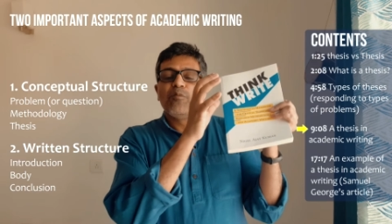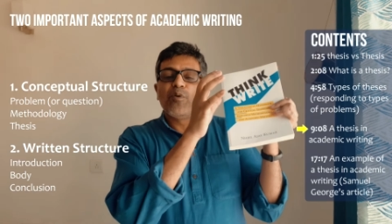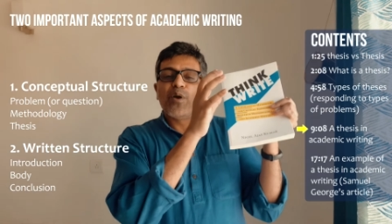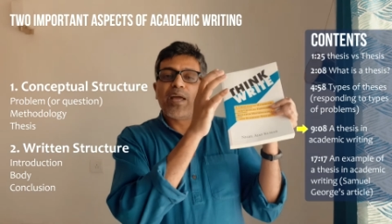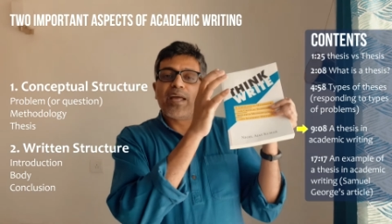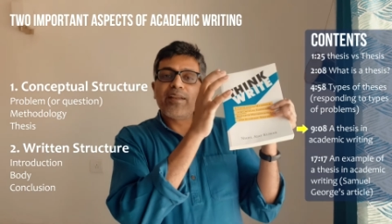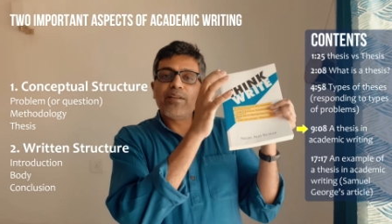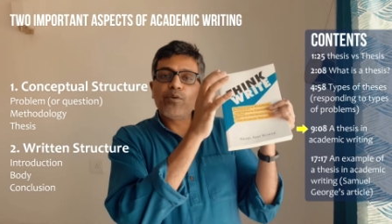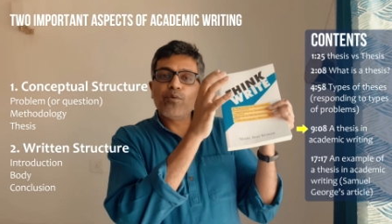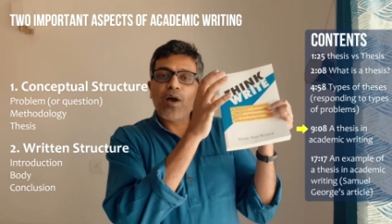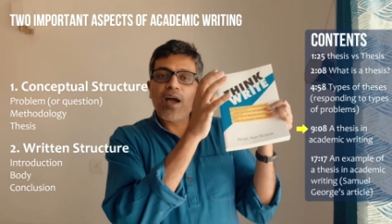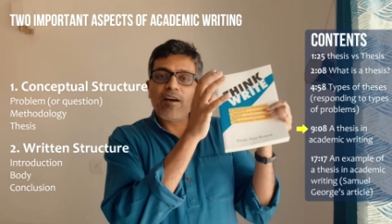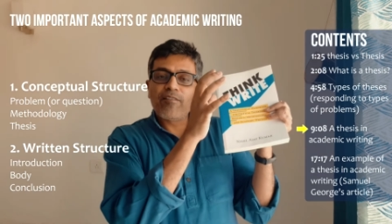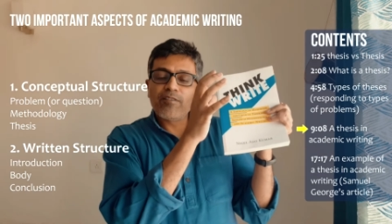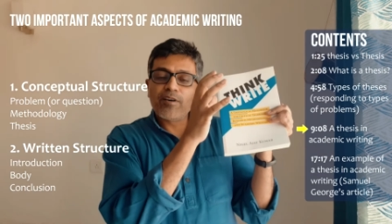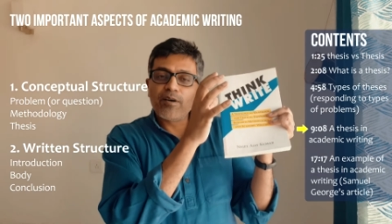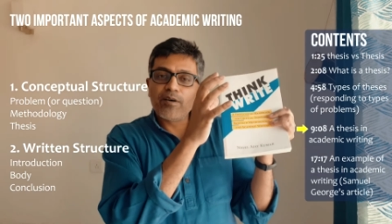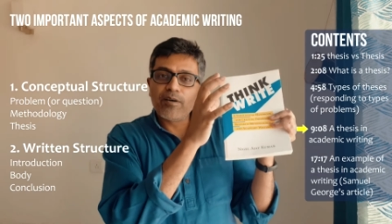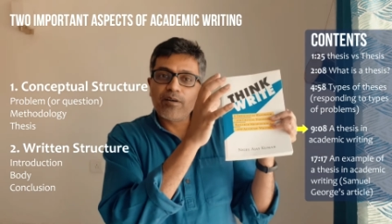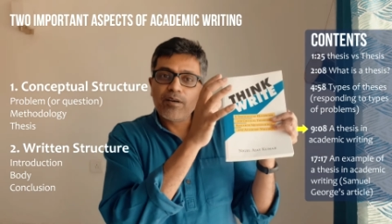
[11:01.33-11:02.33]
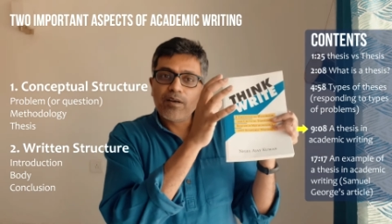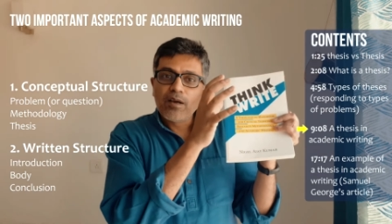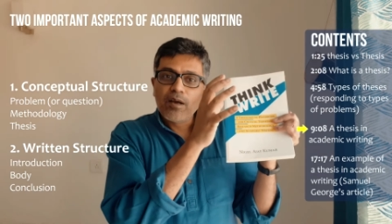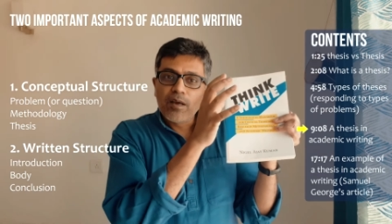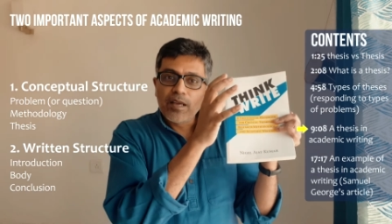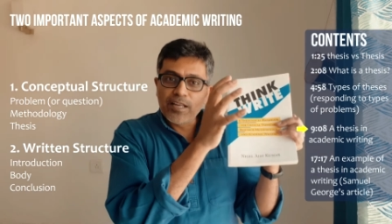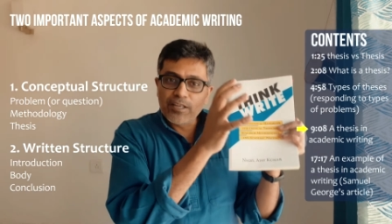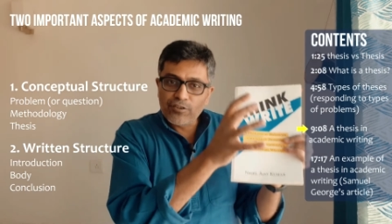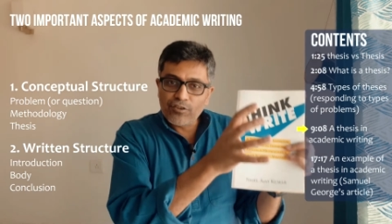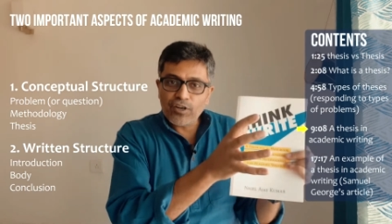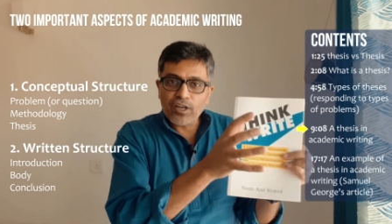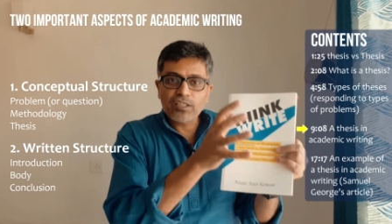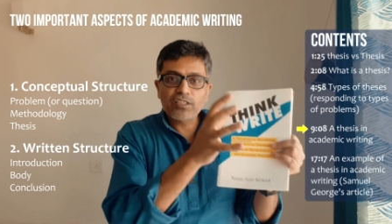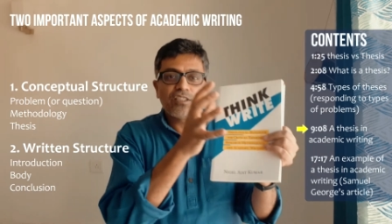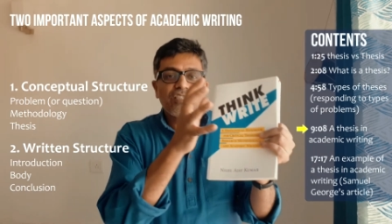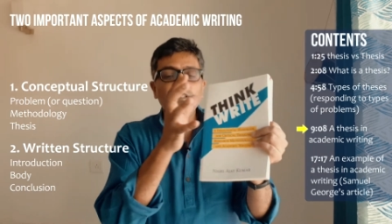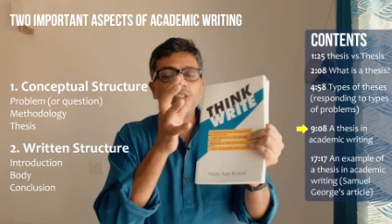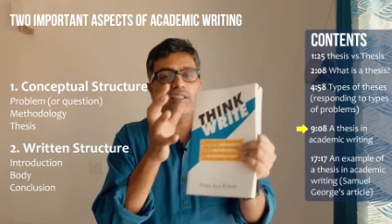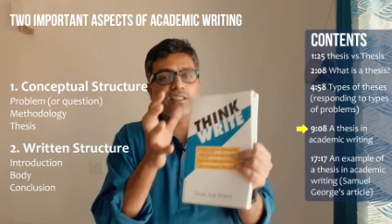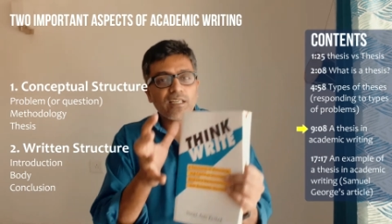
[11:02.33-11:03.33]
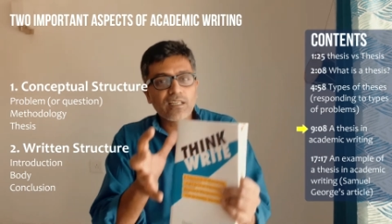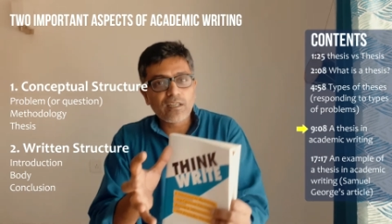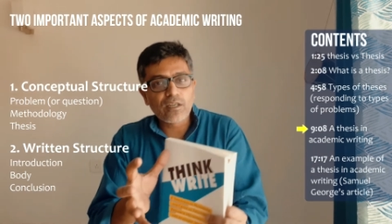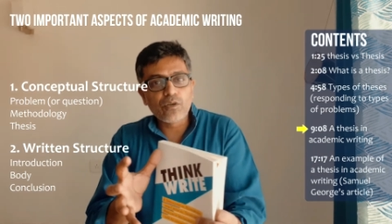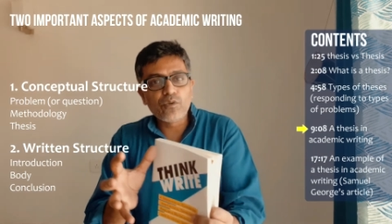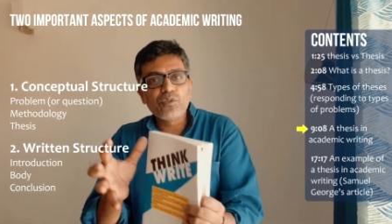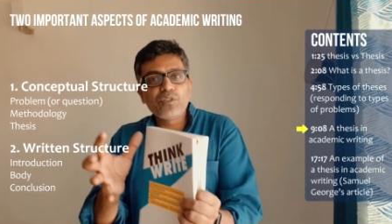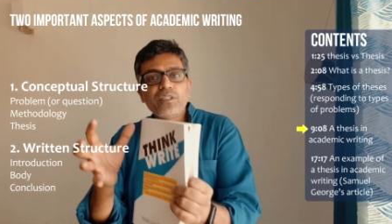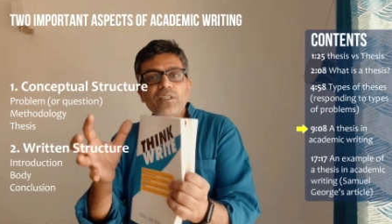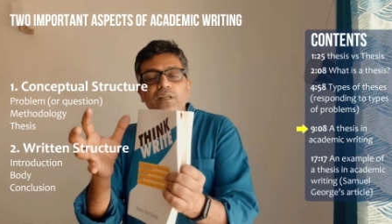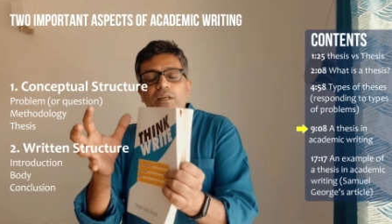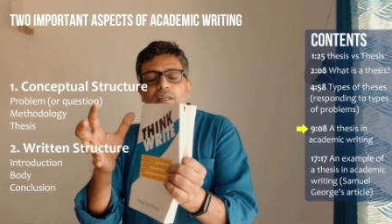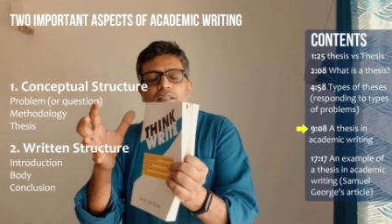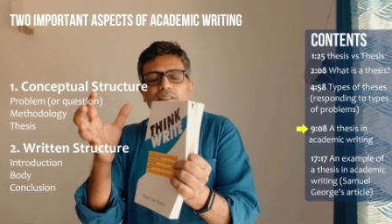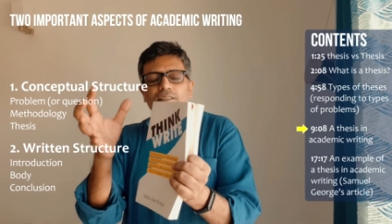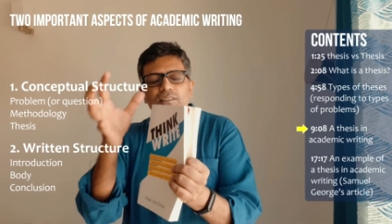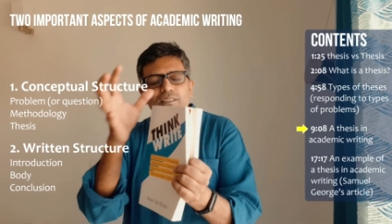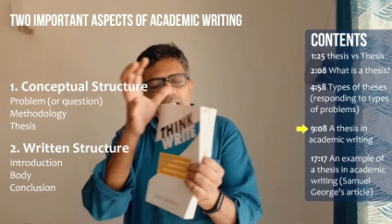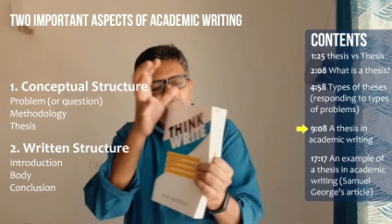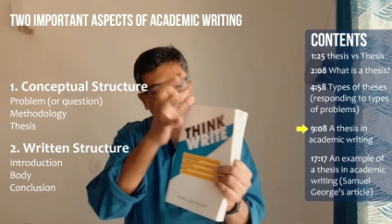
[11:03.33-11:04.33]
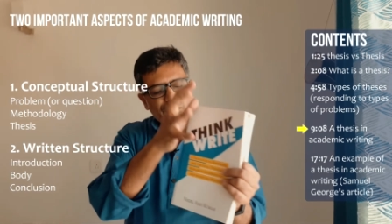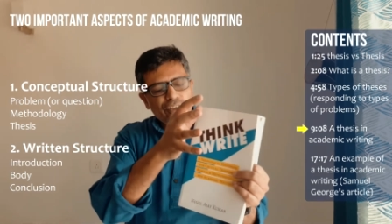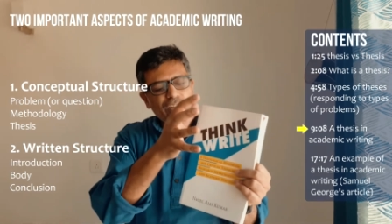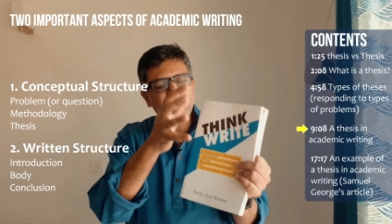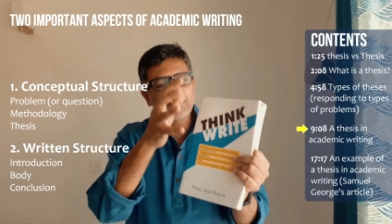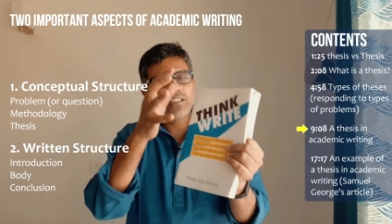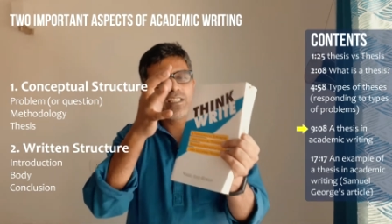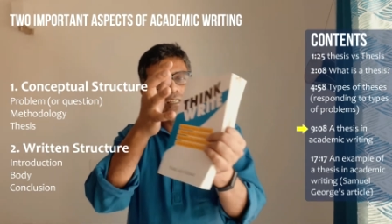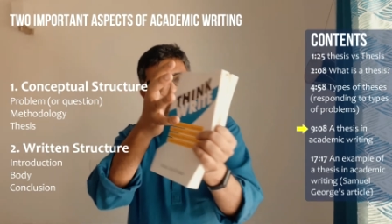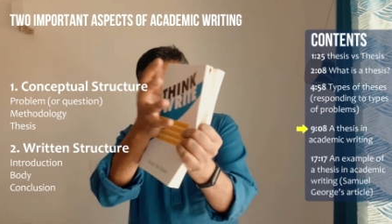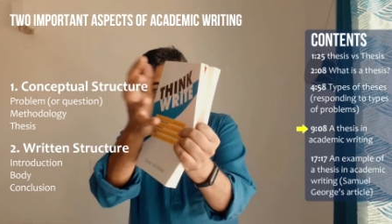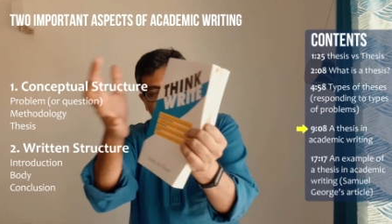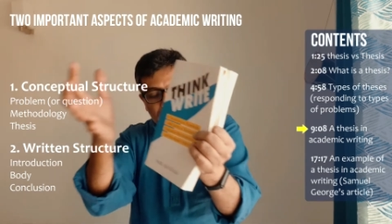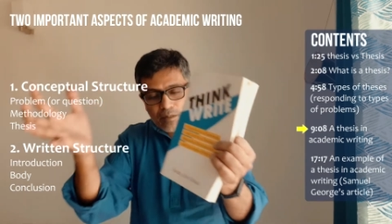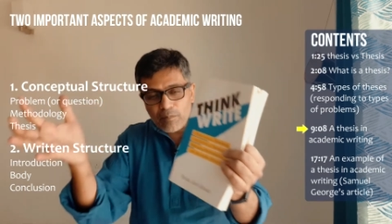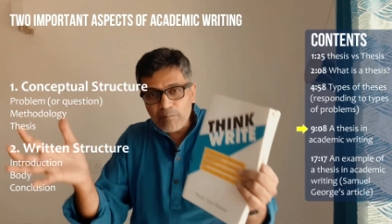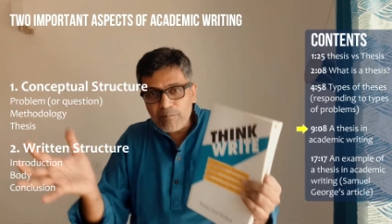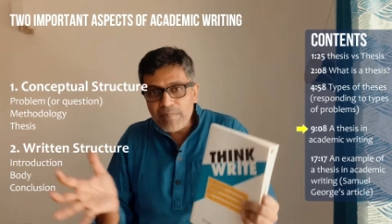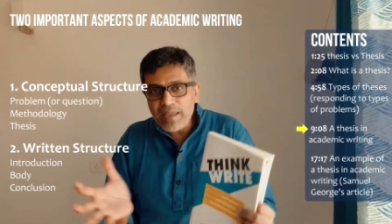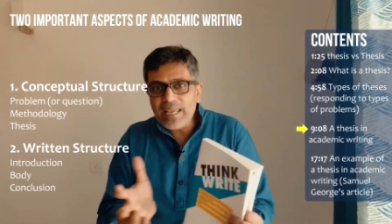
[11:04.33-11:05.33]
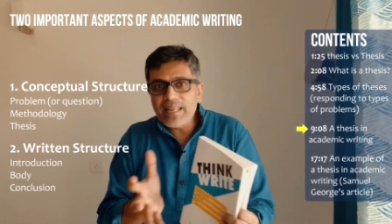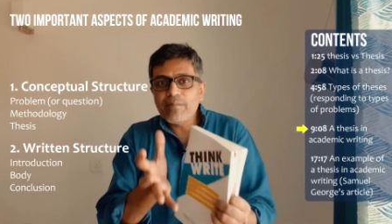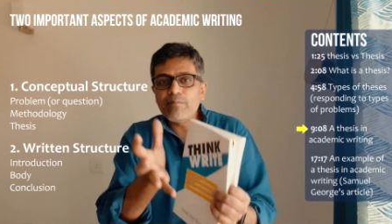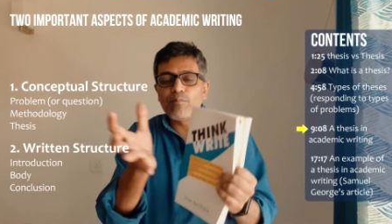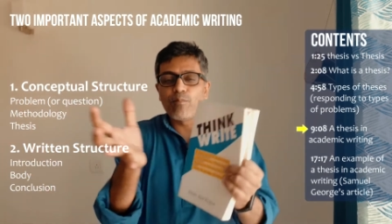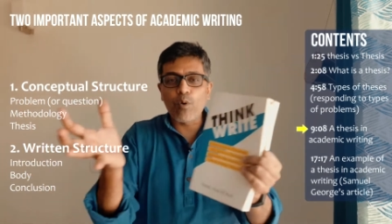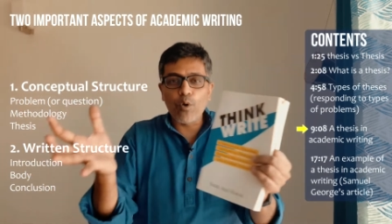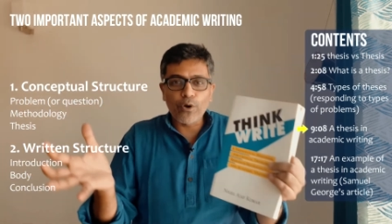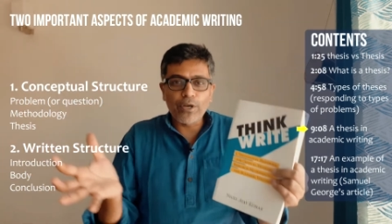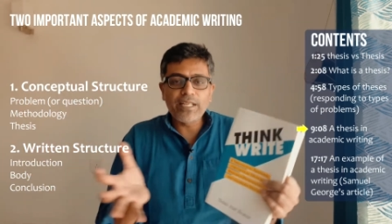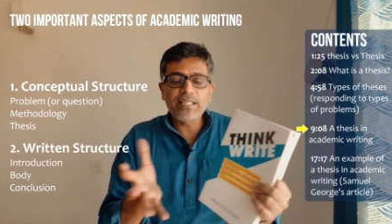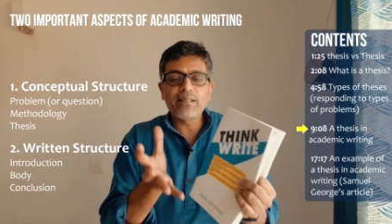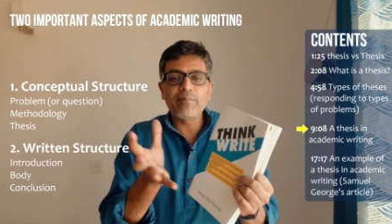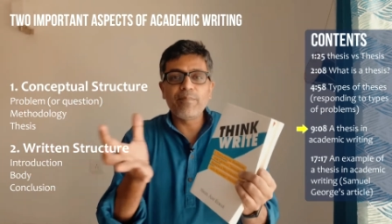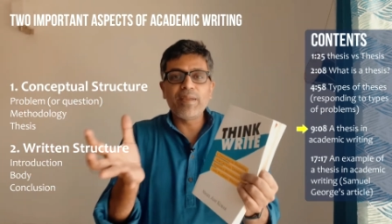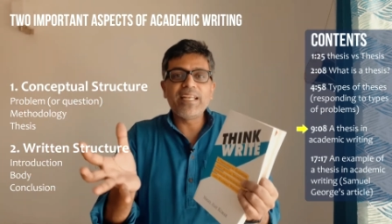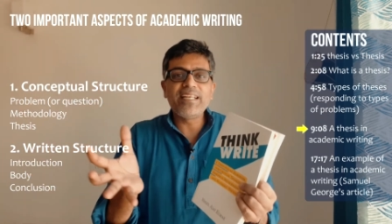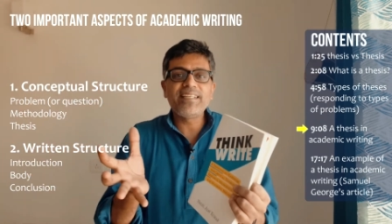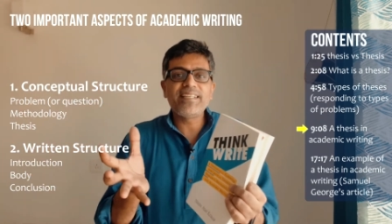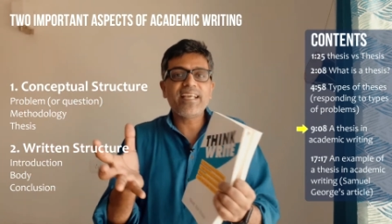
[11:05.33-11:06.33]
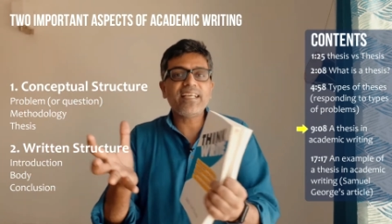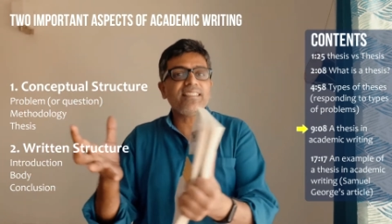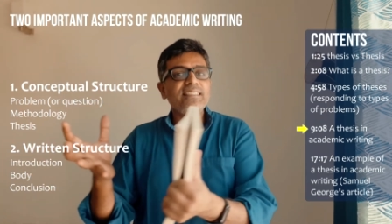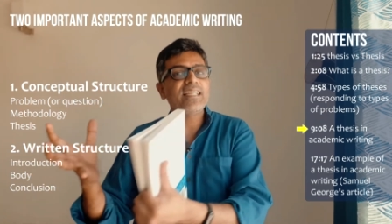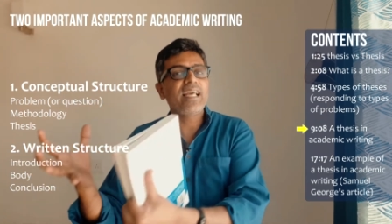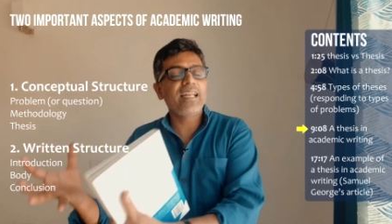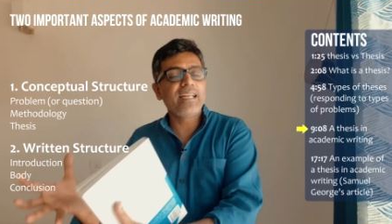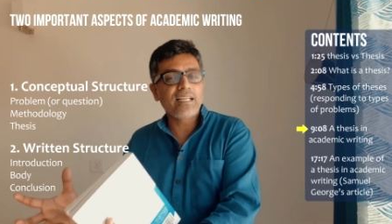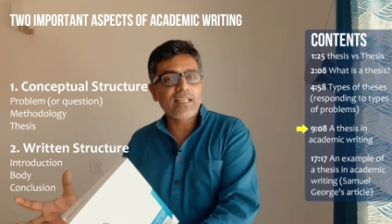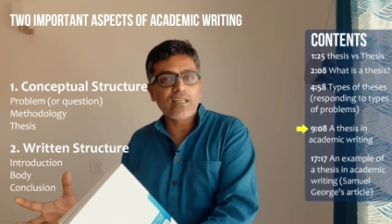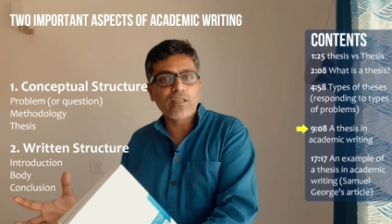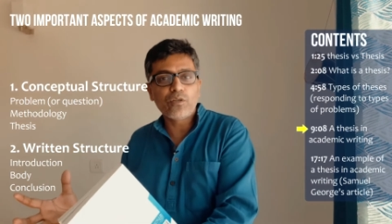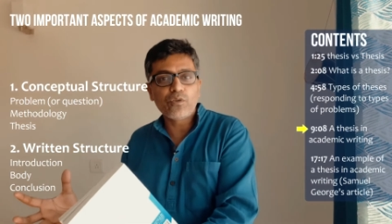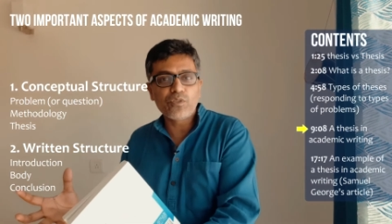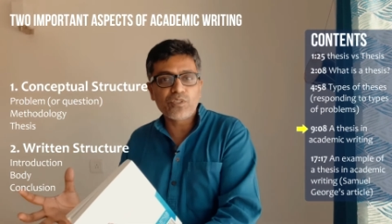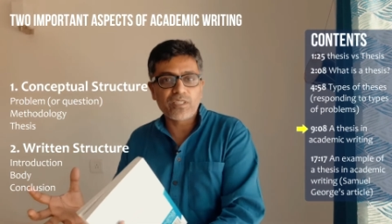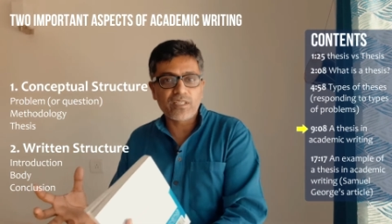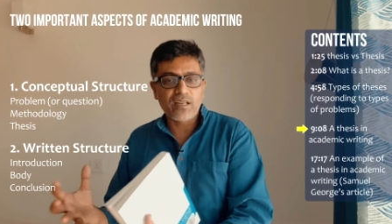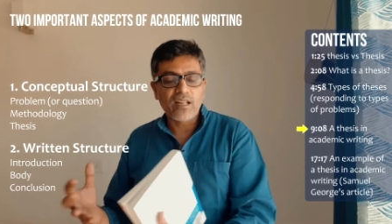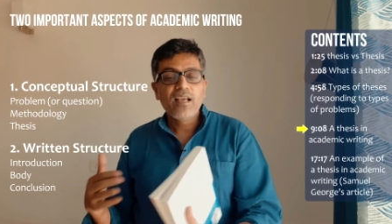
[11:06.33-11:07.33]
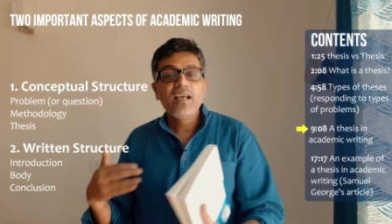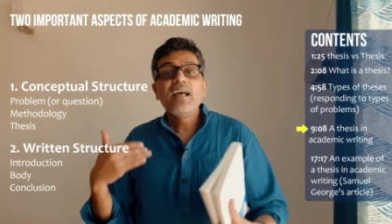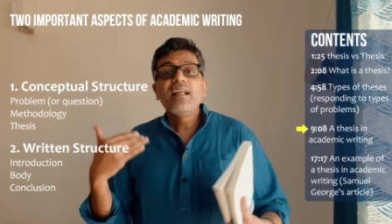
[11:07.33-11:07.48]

where you have a introduction, conclusion, uh, introduction, the main body, the main text and a conclusion.